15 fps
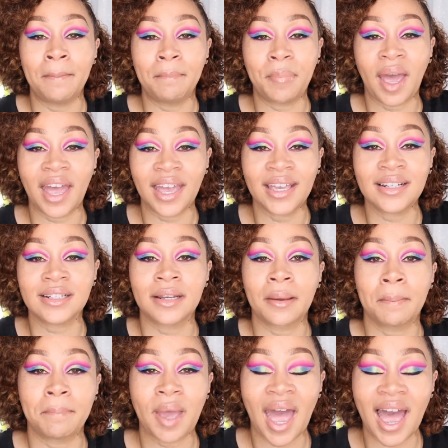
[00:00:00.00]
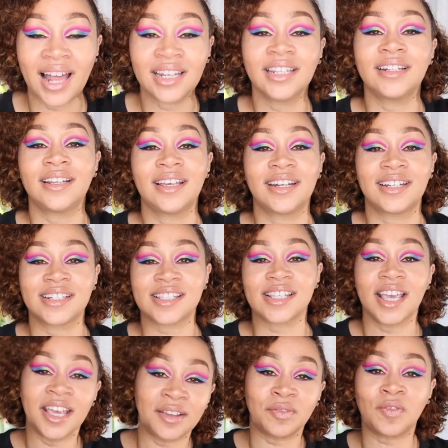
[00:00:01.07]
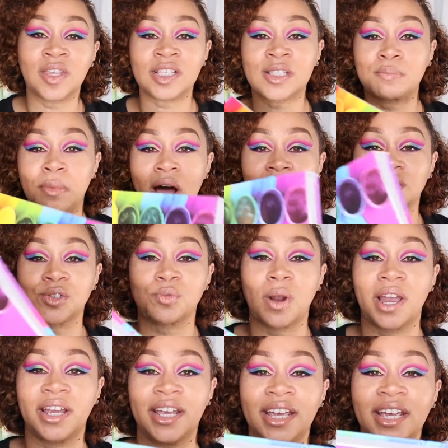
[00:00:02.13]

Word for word: Paint Palette. It is in this box right